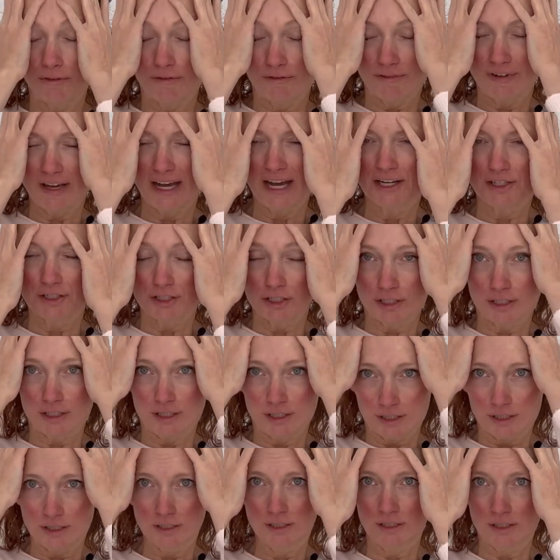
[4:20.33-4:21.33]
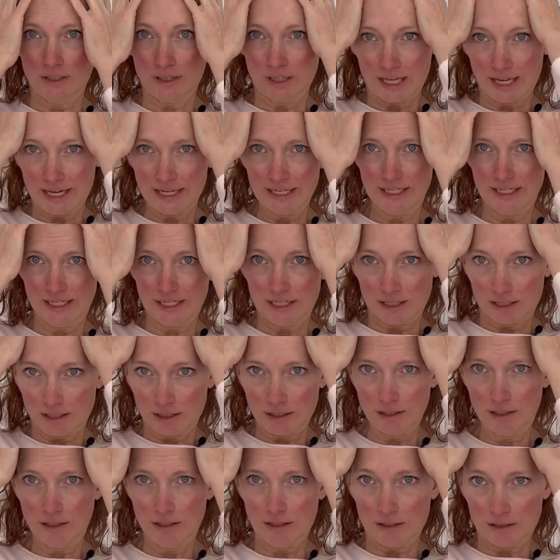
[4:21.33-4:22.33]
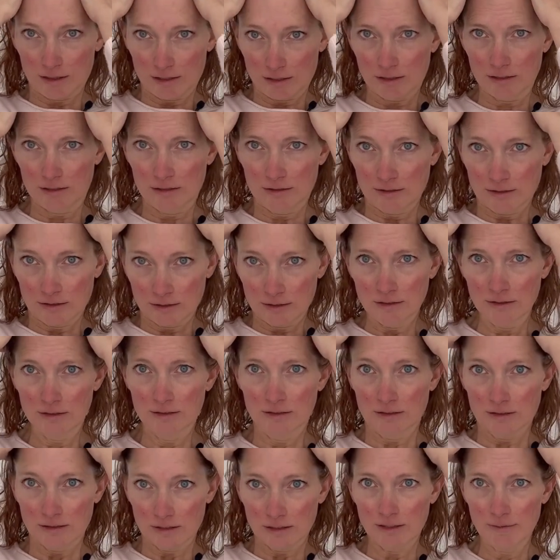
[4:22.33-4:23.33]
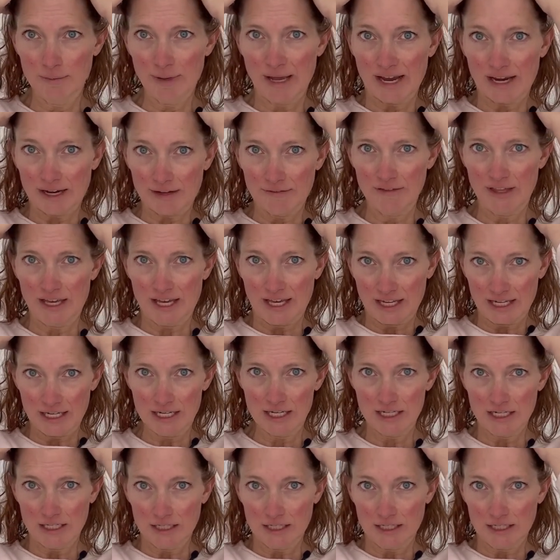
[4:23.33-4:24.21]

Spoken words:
fascia gliding all to the back of the head,